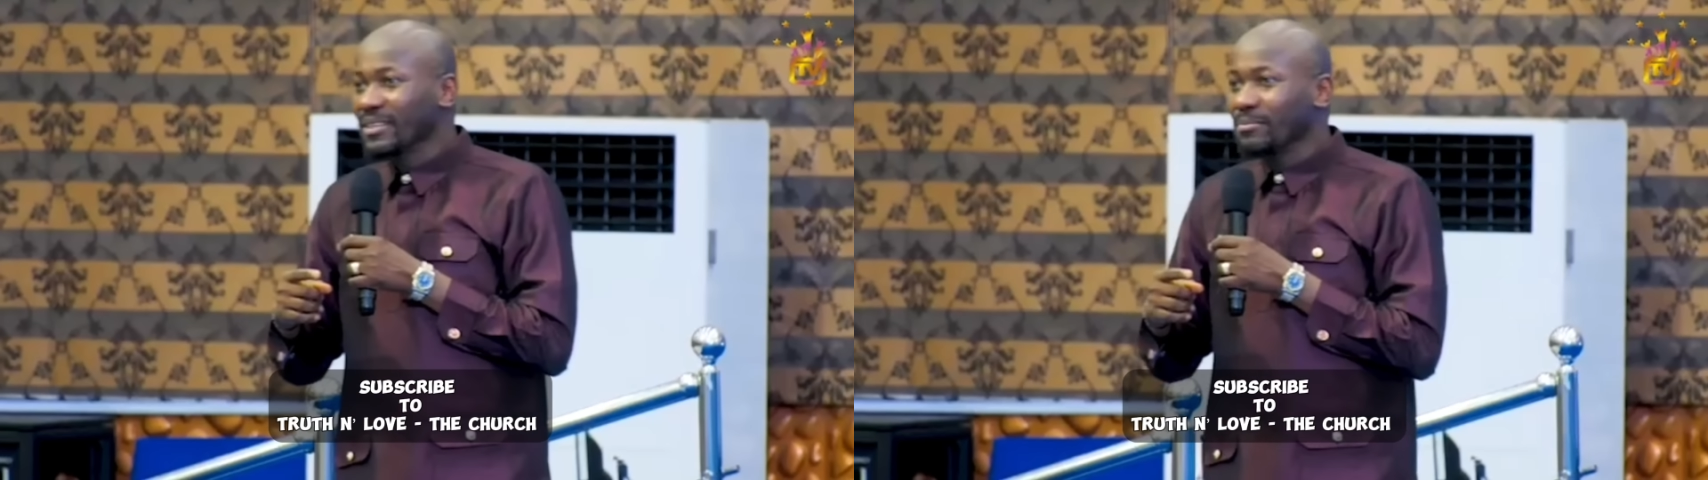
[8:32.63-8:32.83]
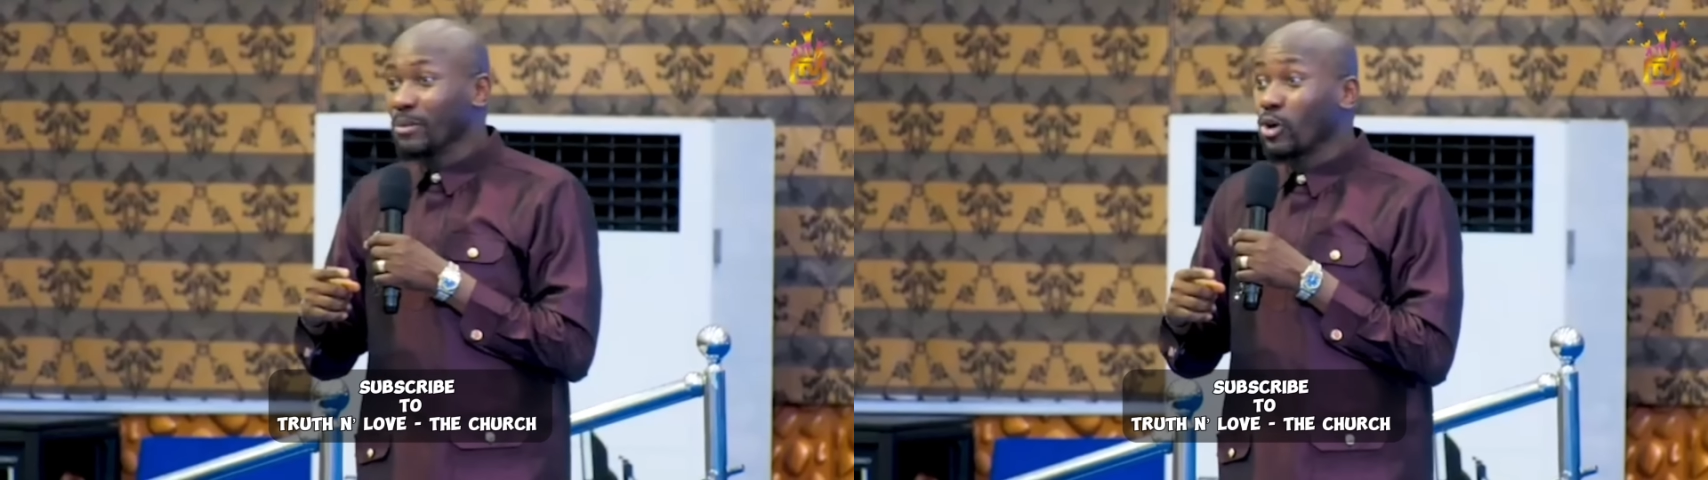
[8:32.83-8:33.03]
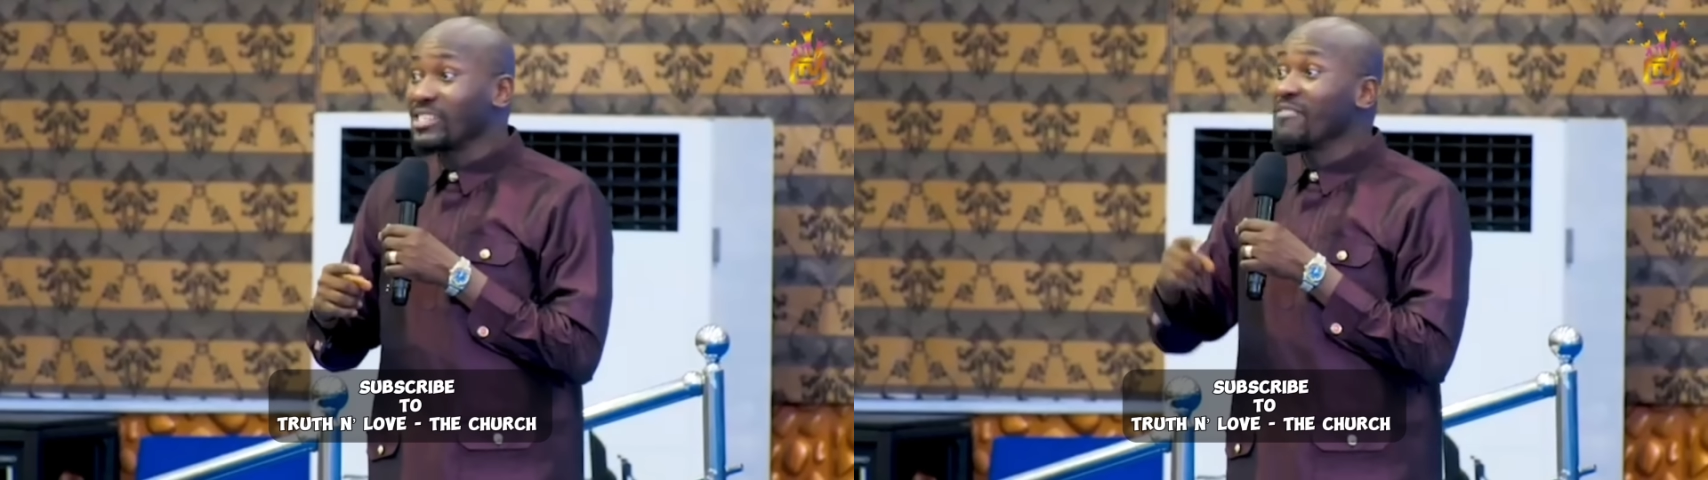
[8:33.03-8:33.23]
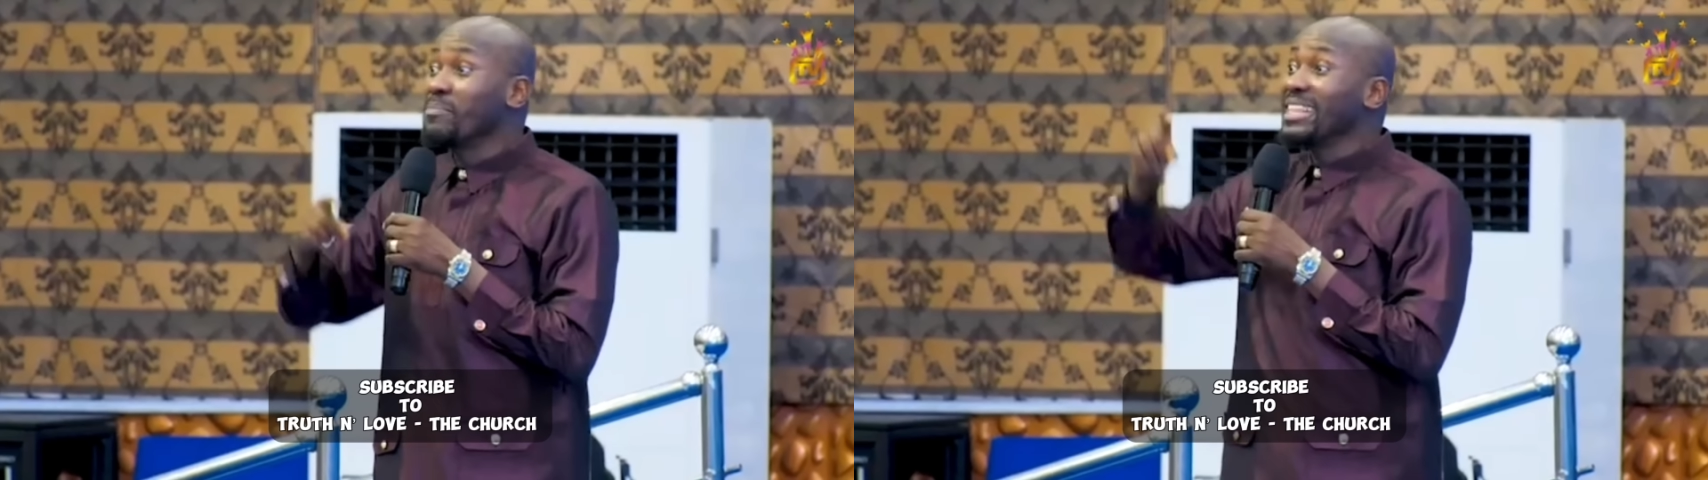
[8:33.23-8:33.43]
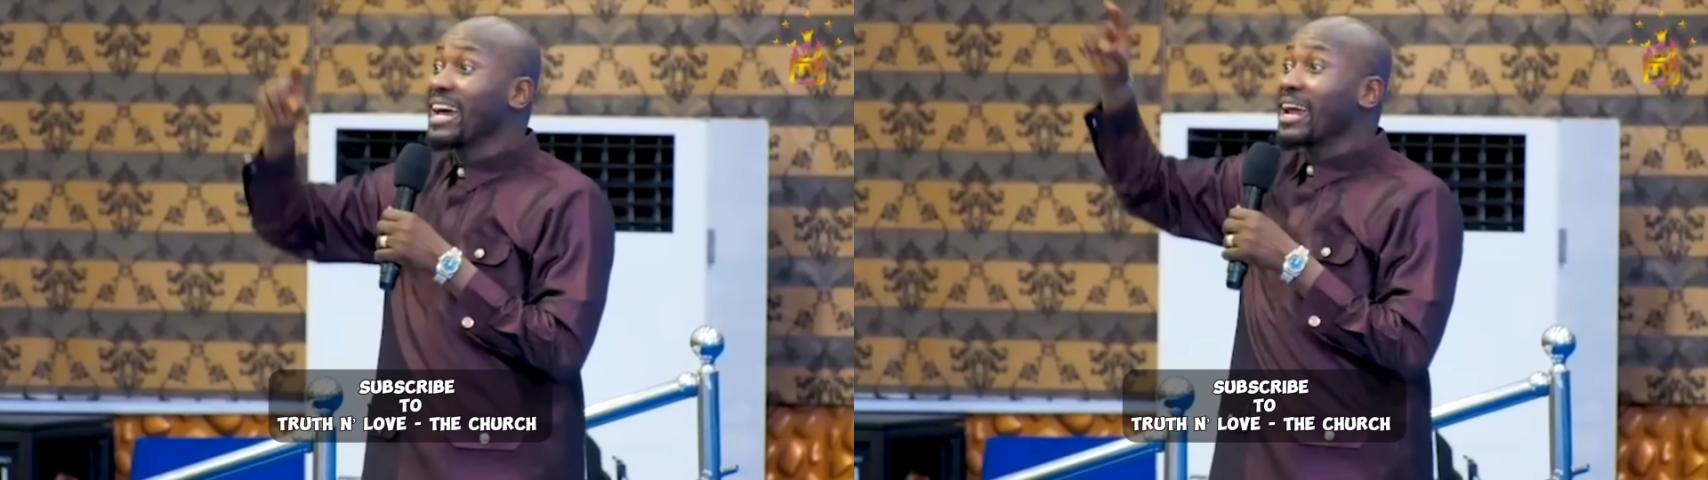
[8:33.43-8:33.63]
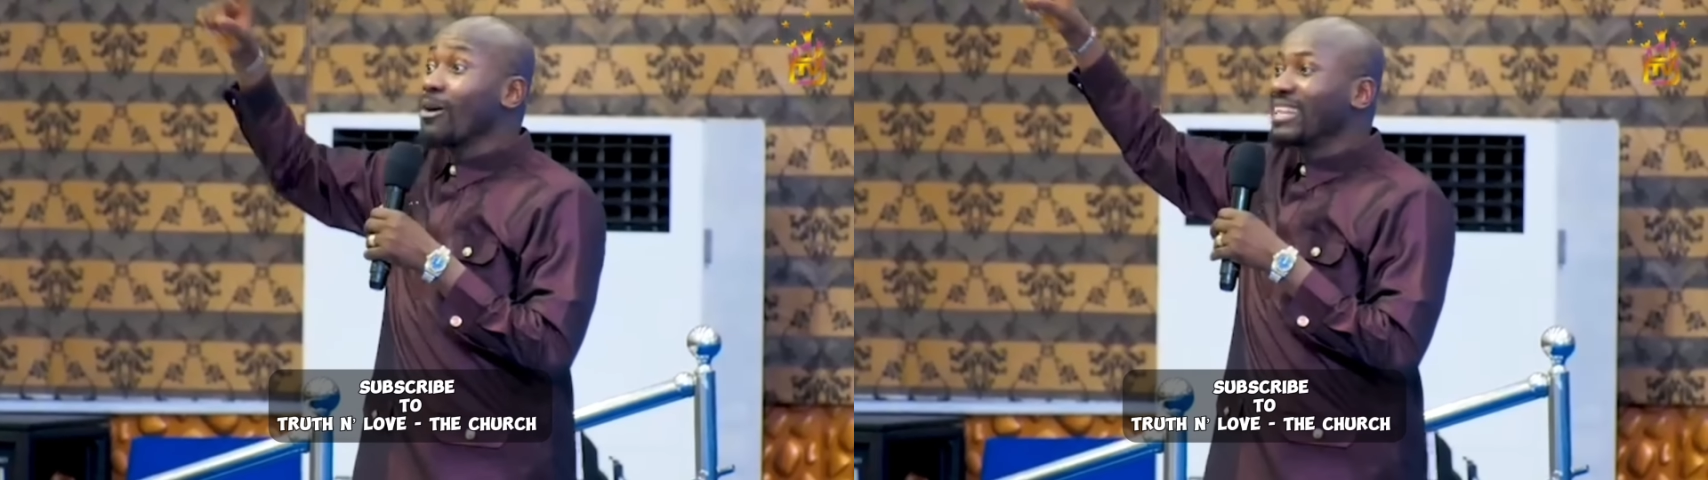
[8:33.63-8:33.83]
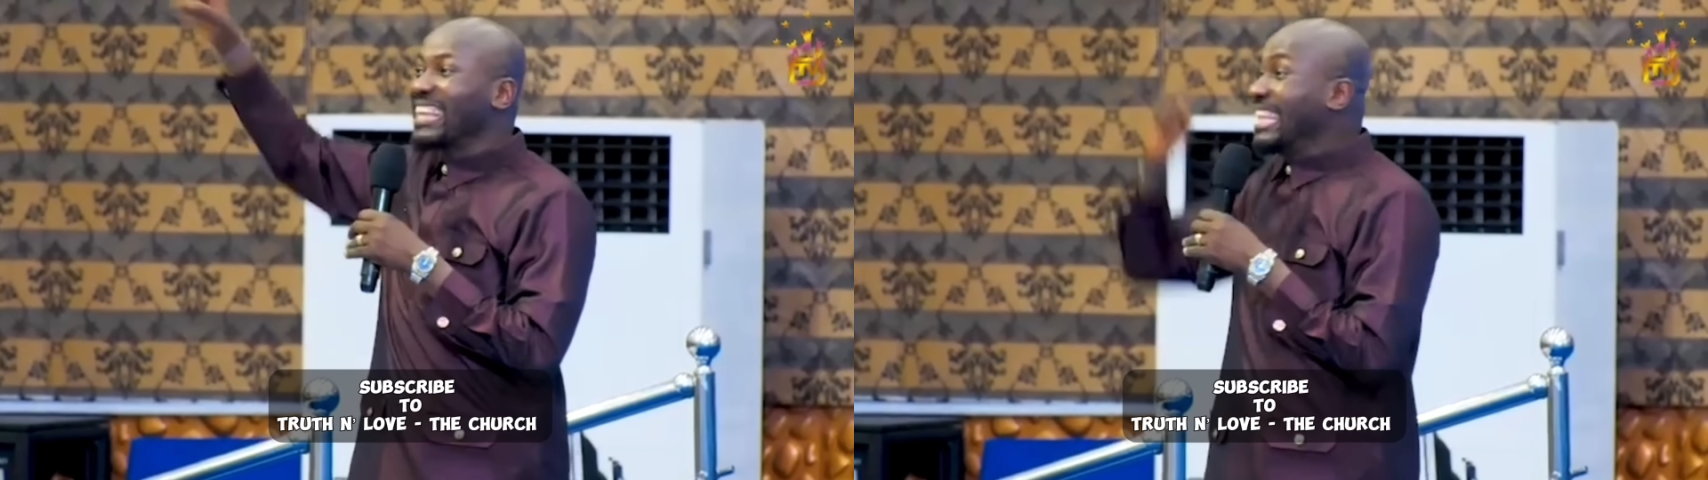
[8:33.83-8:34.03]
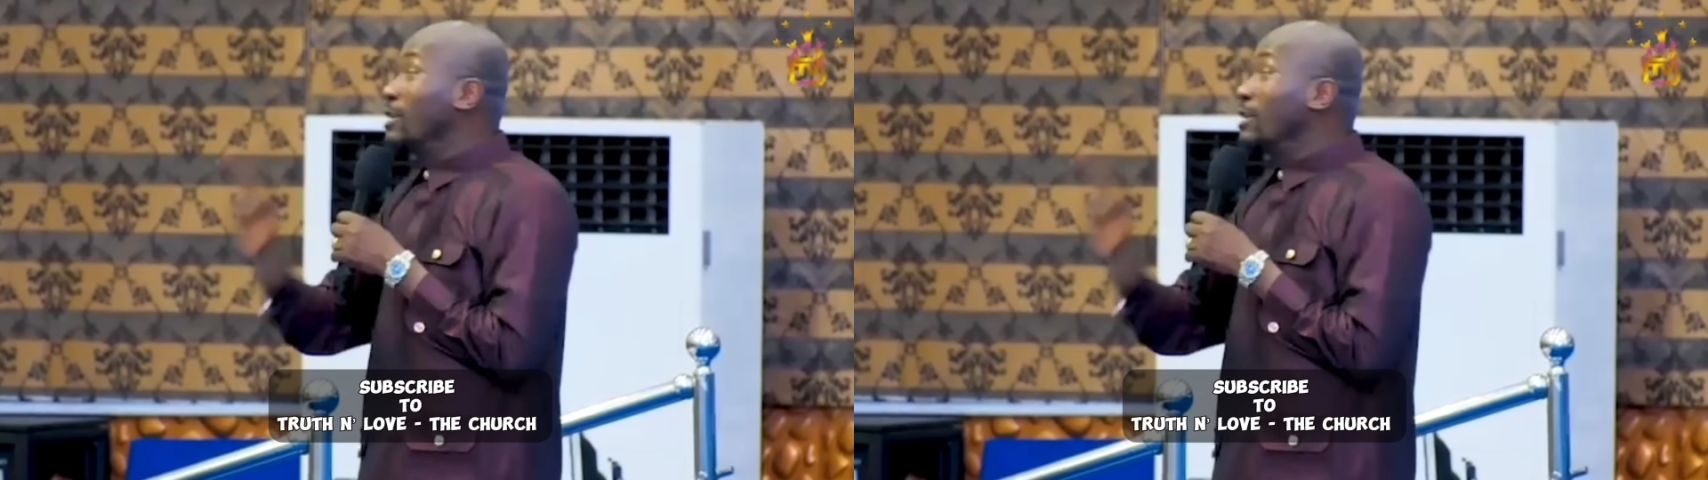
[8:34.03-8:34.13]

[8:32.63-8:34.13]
Because they've been around and they